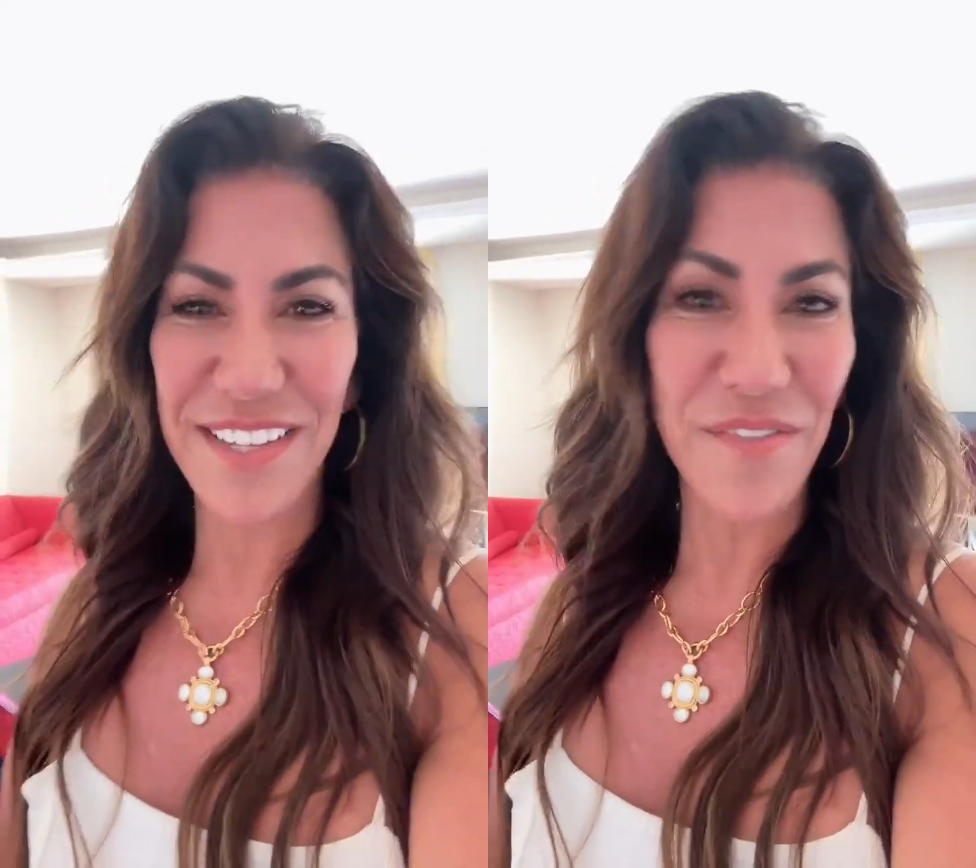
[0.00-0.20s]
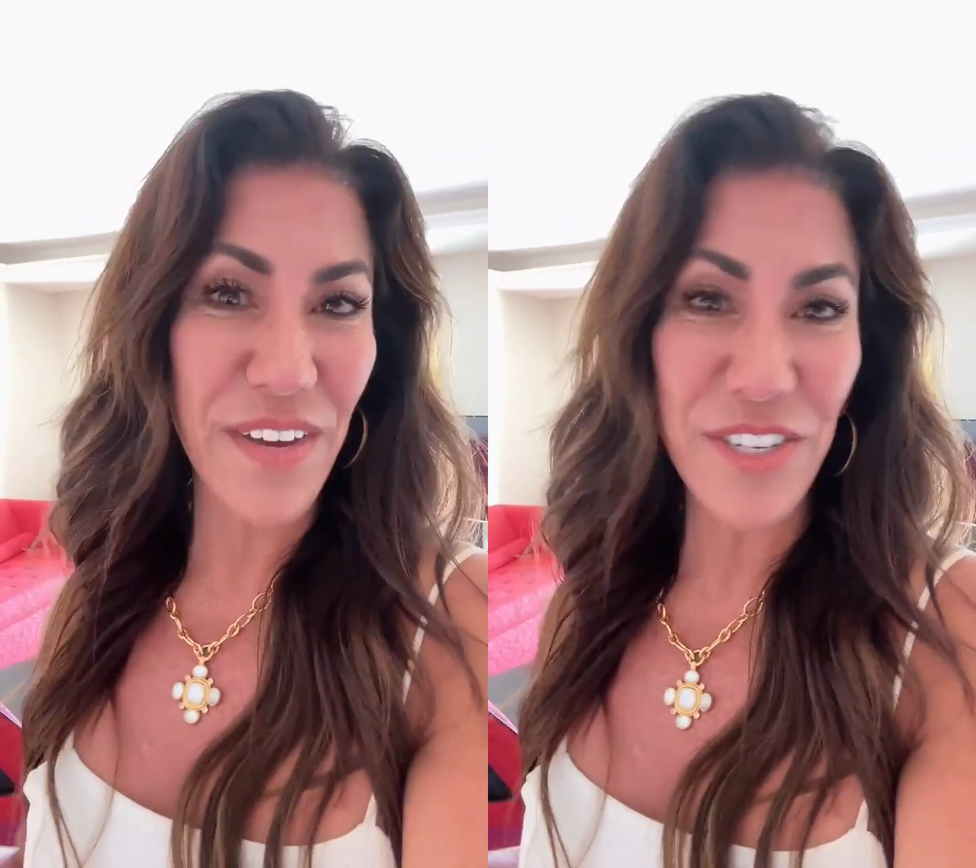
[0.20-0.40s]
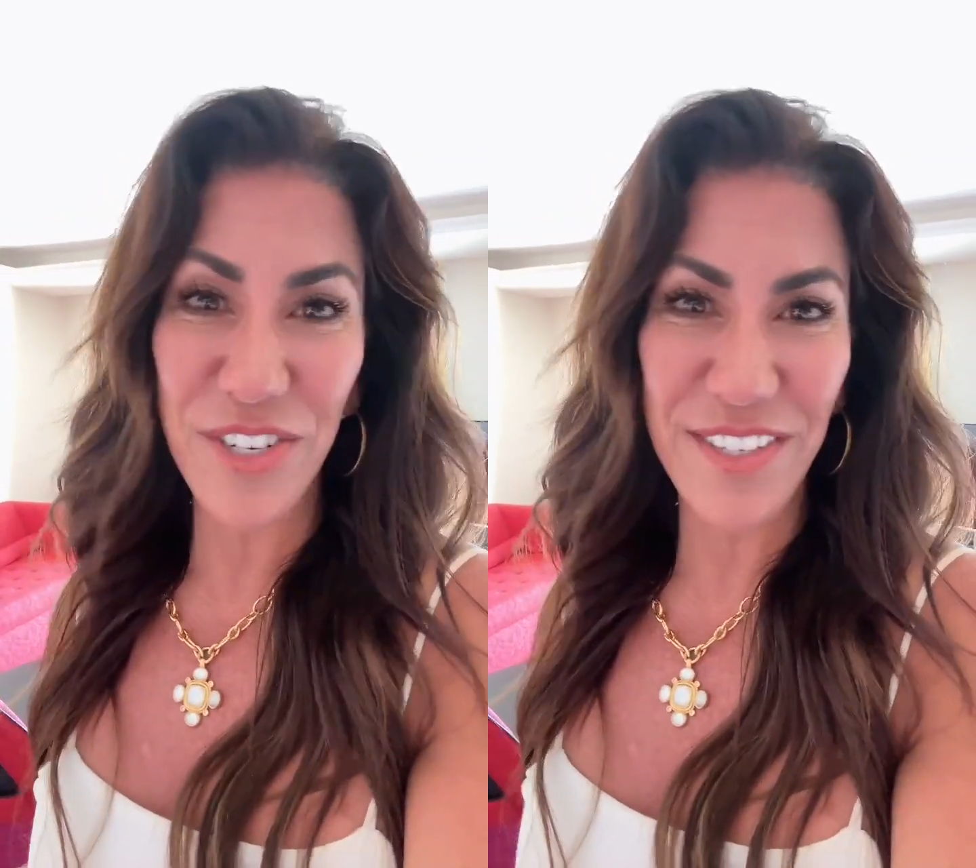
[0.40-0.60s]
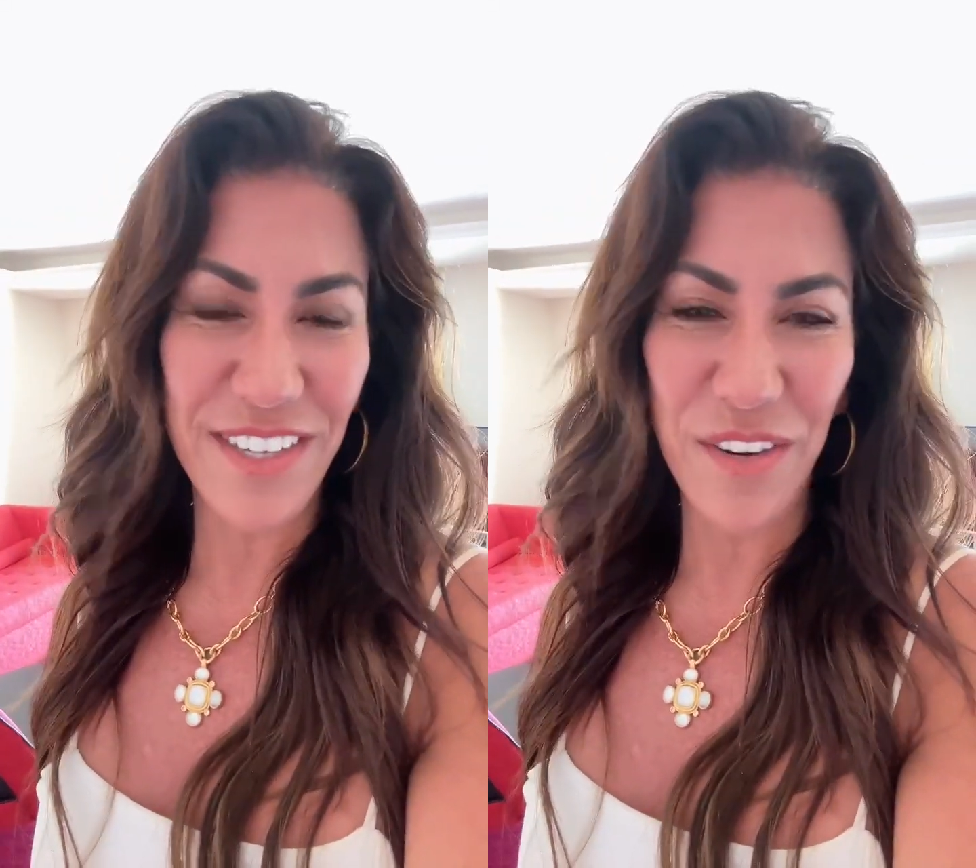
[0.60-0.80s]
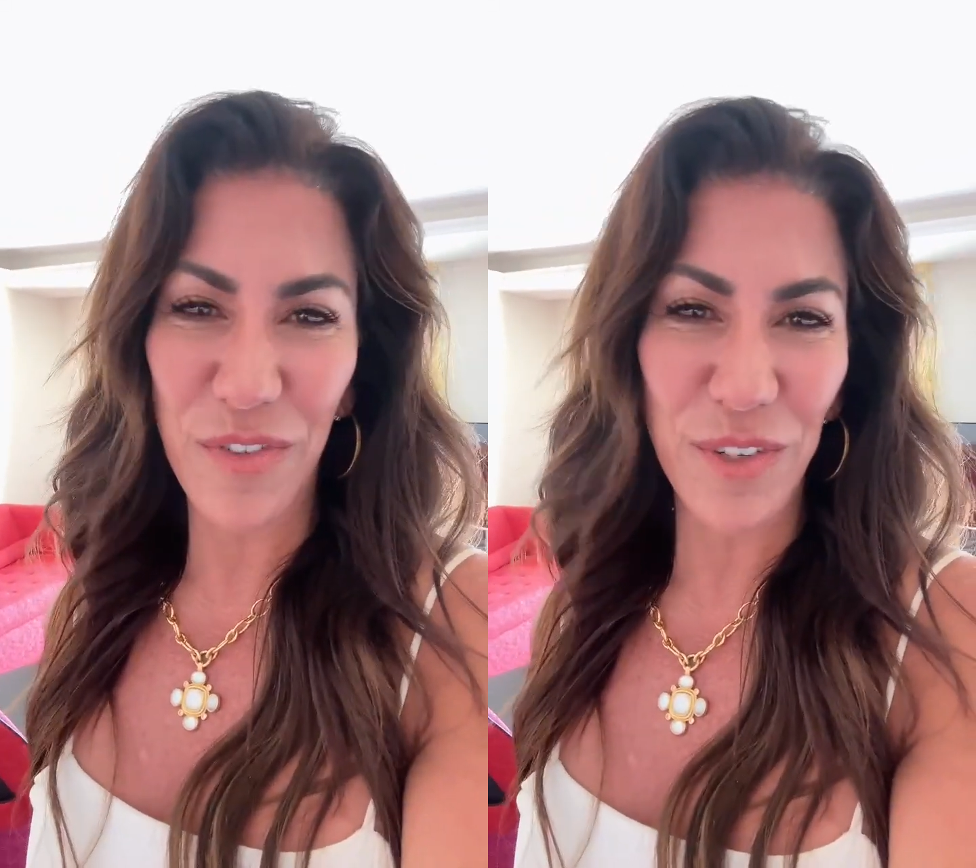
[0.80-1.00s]
the adventure is
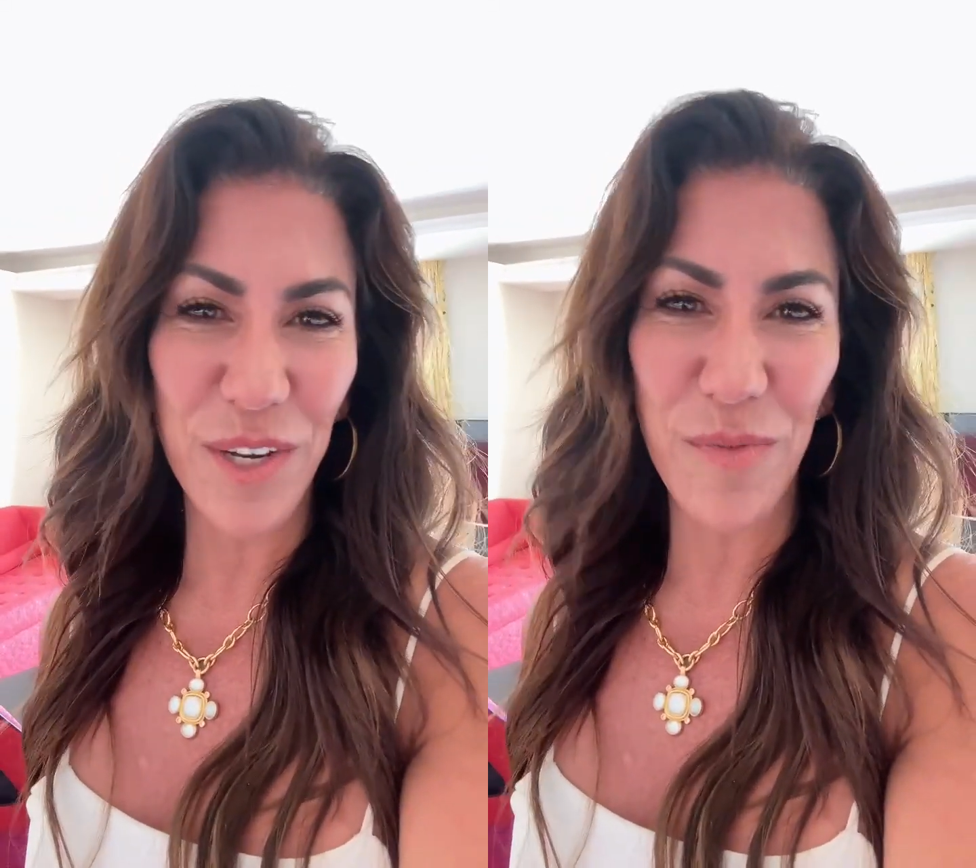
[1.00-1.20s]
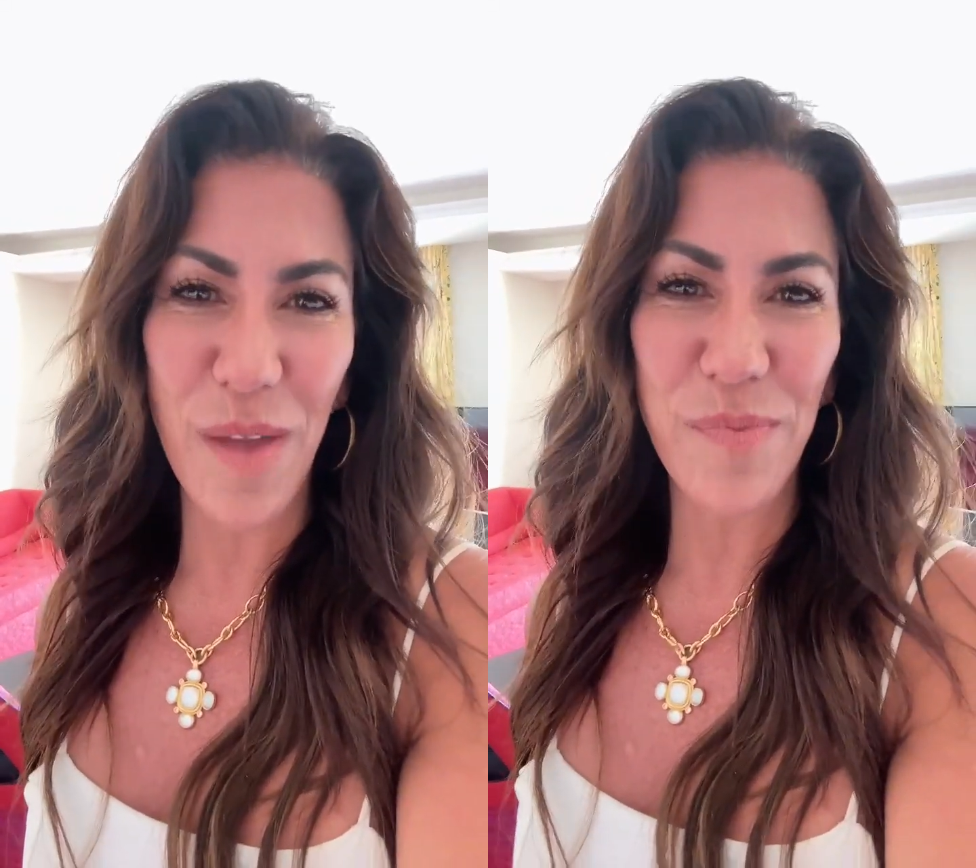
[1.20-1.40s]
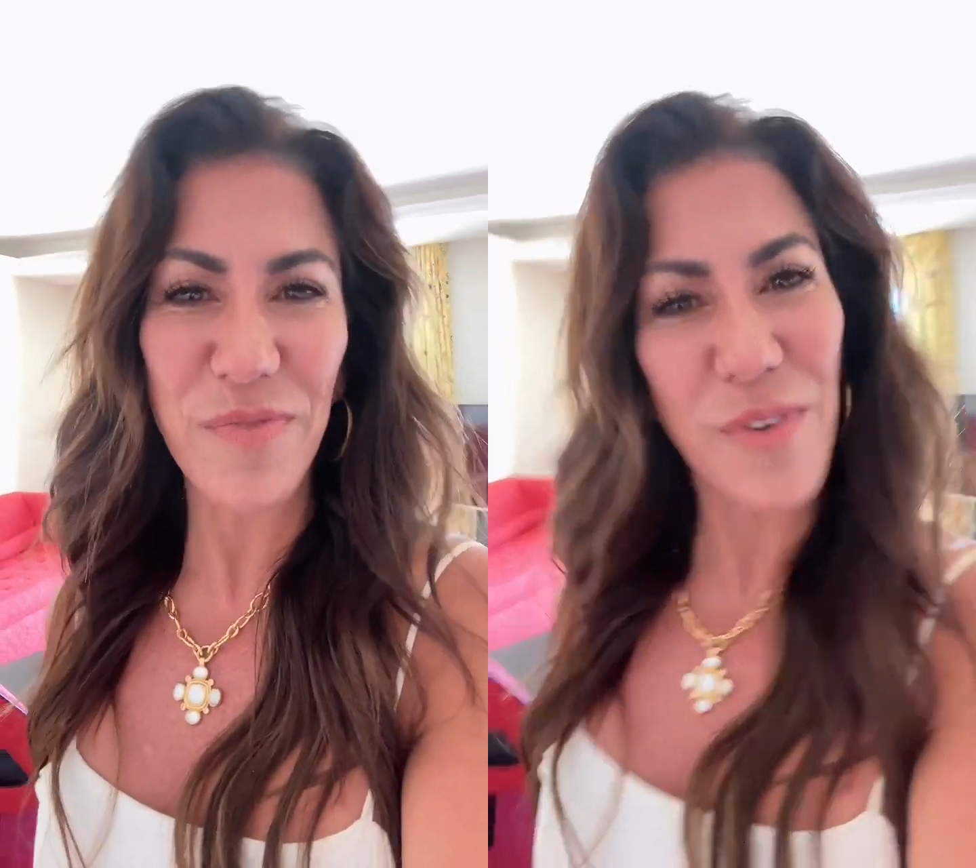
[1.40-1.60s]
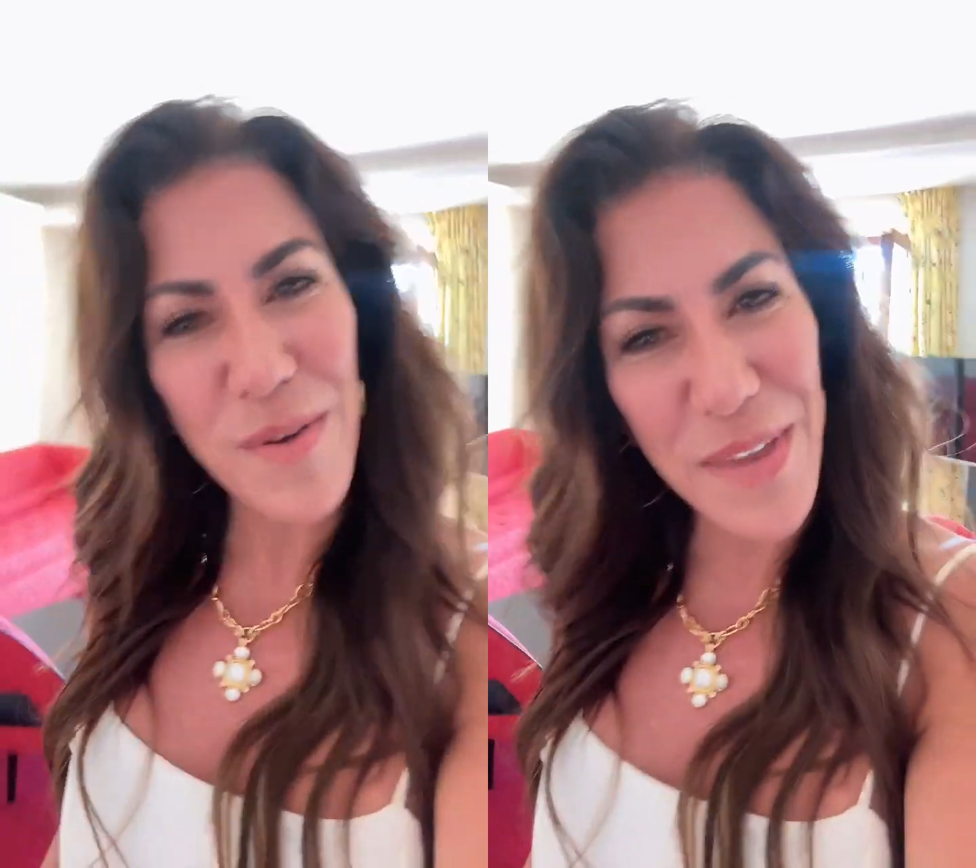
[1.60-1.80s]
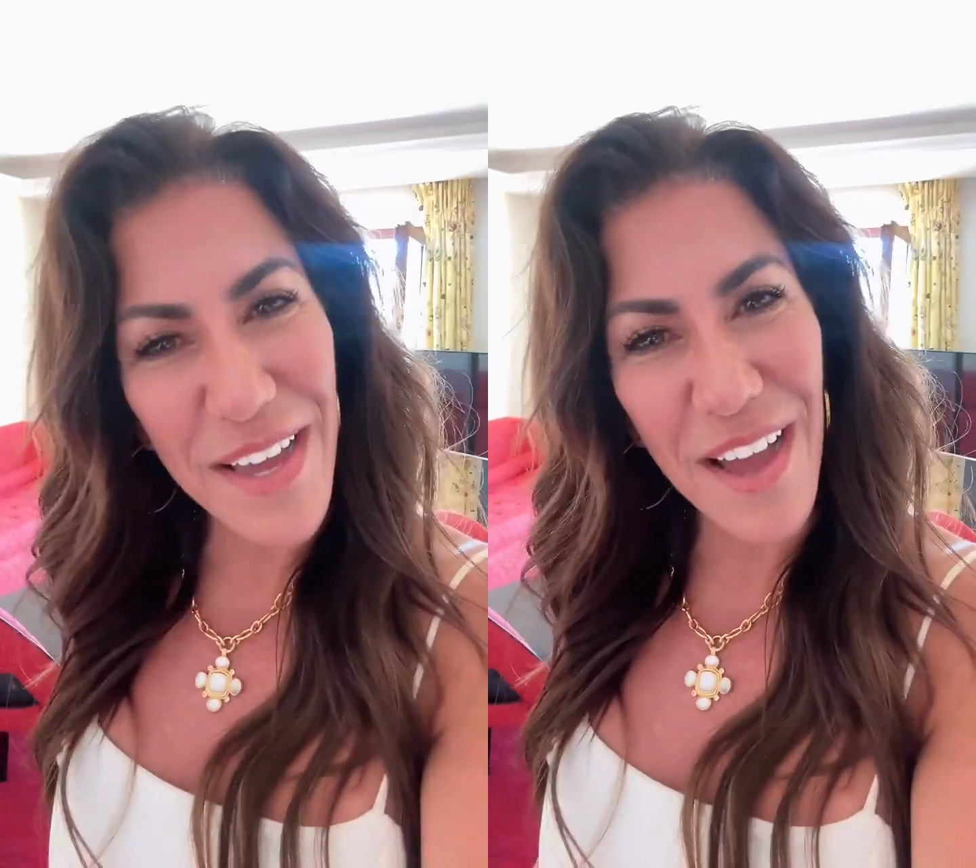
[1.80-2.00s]
unfolding right before me.